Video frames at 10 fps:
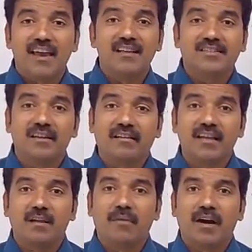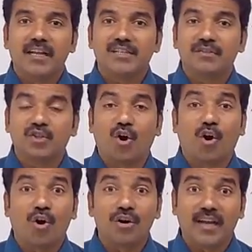If A is a real matrix
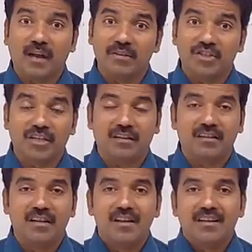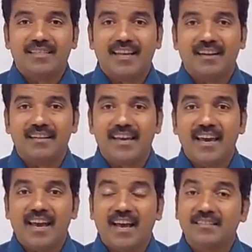with odd dimension,
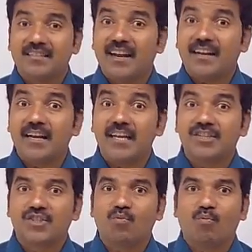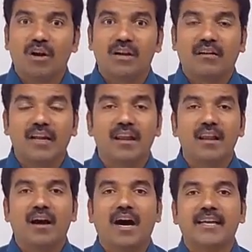then A has at least one
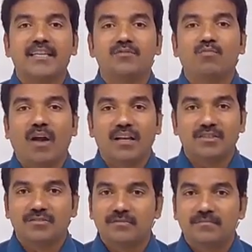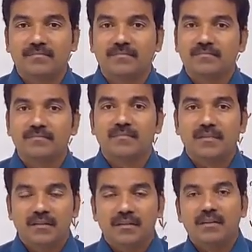real eigenvalue.
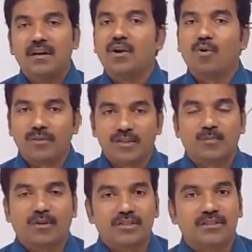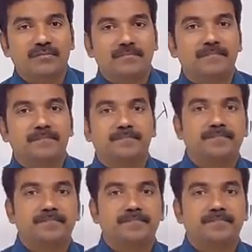Note this point.